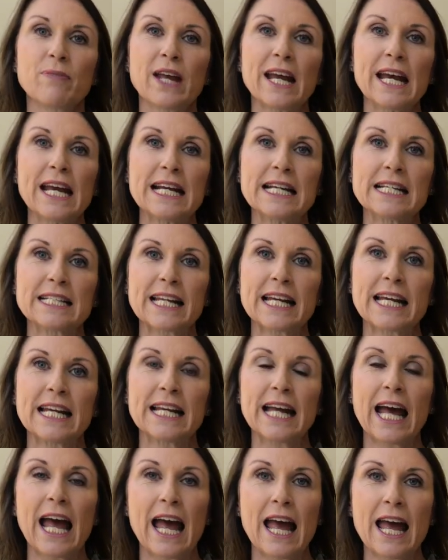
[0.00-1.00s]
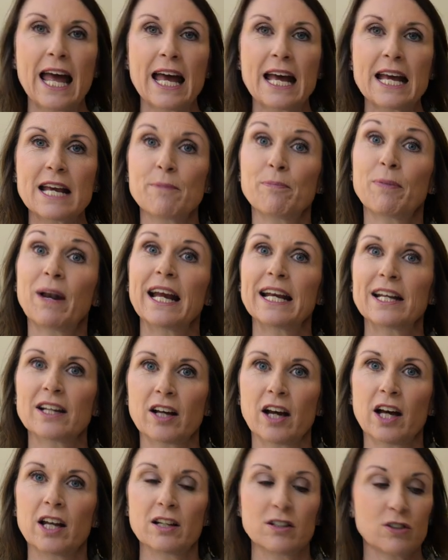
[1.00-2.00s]
is in a plain
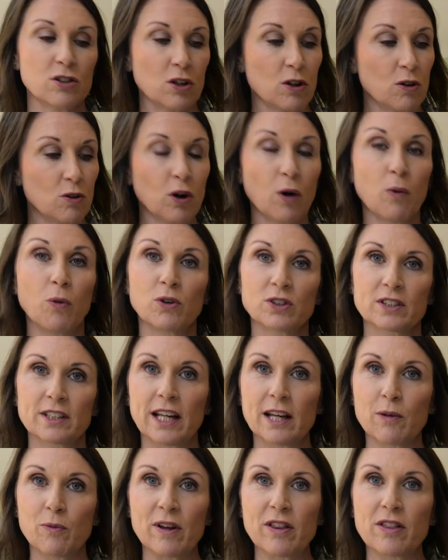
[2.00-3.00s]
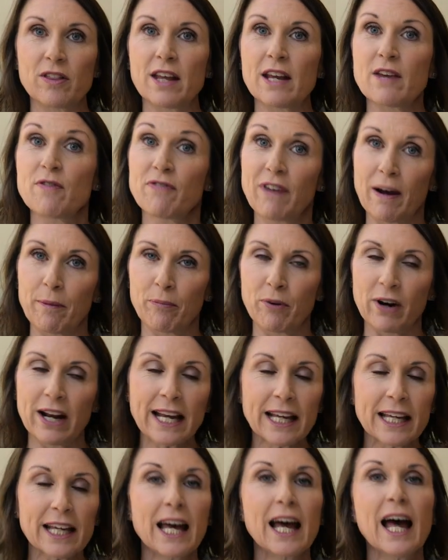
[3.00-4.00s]
colour to coordinate with the
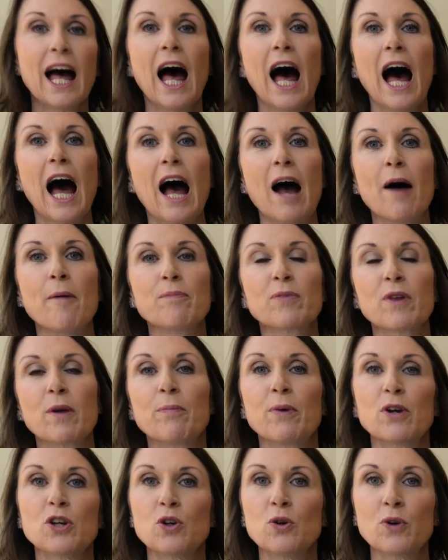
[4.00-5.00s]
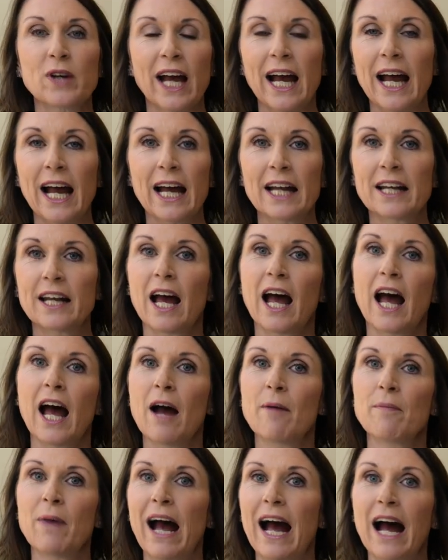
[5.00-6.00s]
fabric, but you can
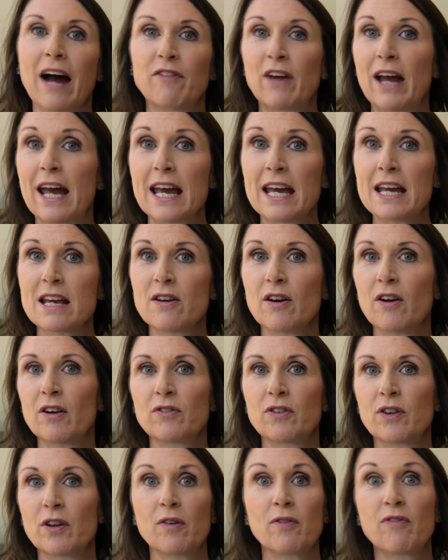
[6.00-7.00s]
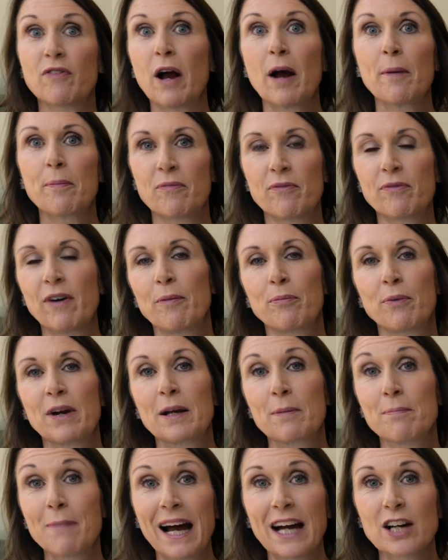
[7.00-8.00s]
have a
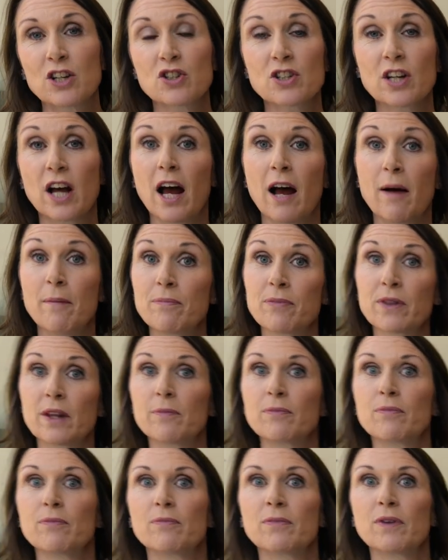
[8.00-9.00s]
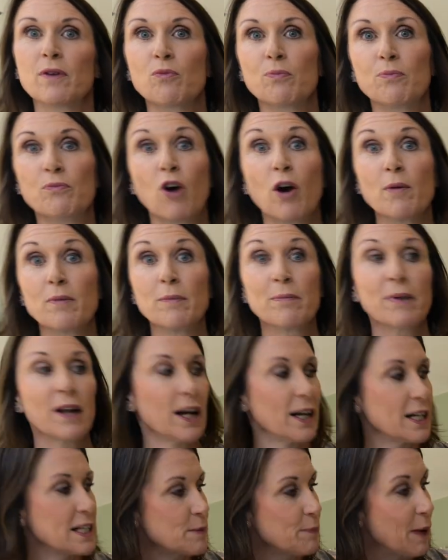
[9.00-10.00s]
fabric matched Roman
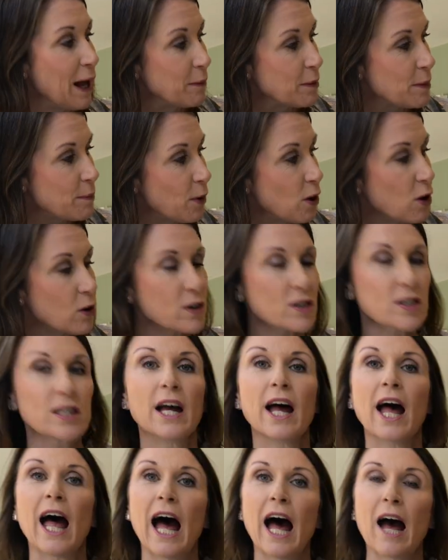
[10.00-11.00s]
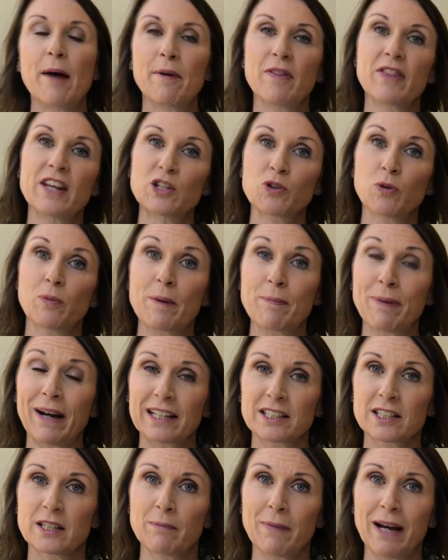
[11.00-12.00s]
blind pelmet box, and this will be
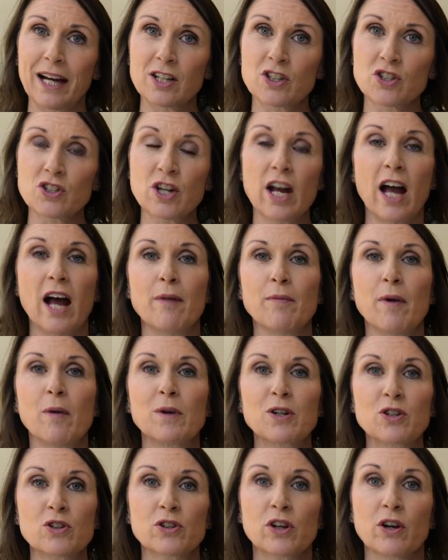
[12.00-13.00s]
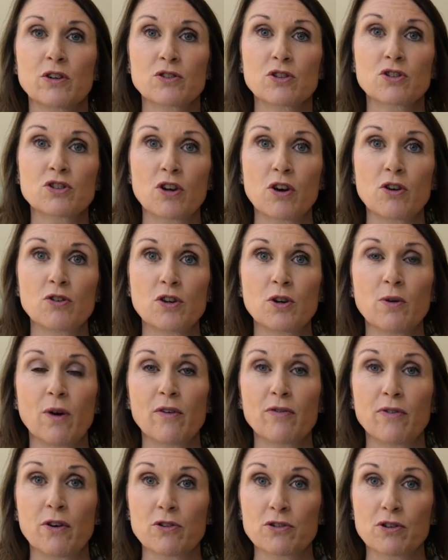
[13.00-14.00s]
pattern matched, and we're just going to show you
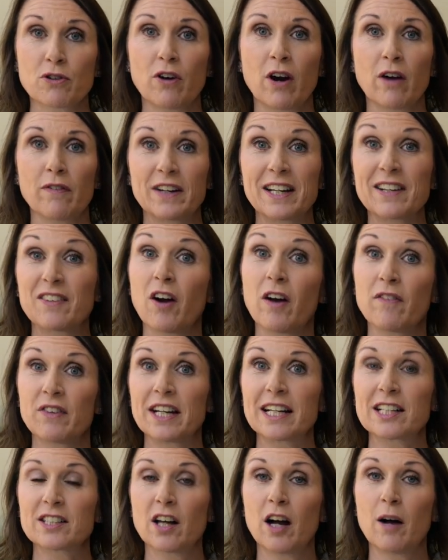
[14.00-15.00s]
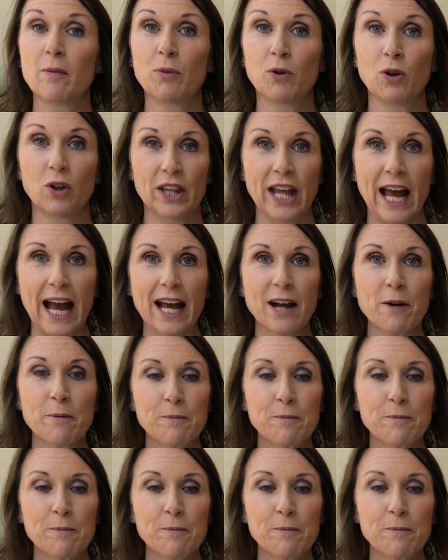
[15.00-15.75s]
a photograph of an example now.